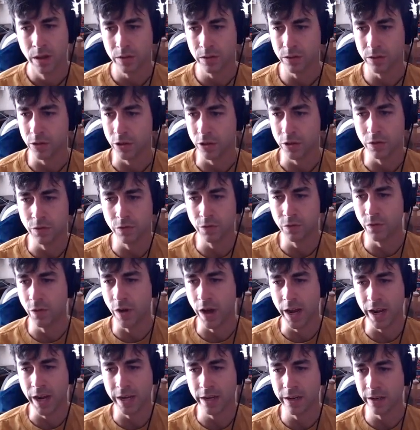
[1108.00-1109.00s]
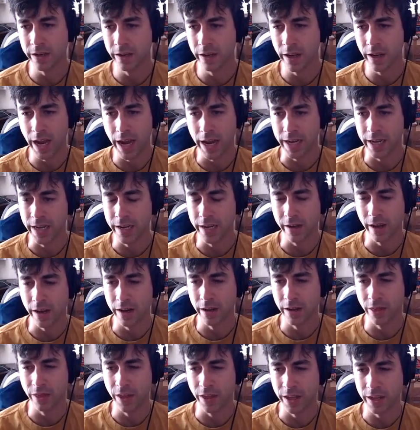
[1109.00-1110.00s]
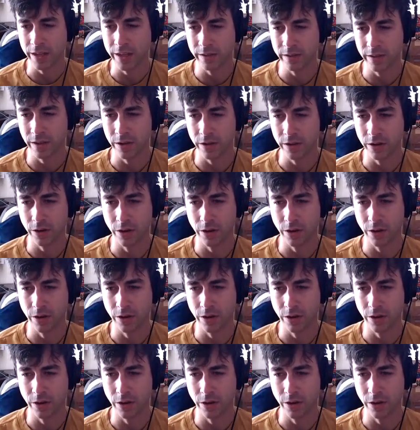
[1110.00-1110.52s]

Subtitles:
Do you find any kind of things that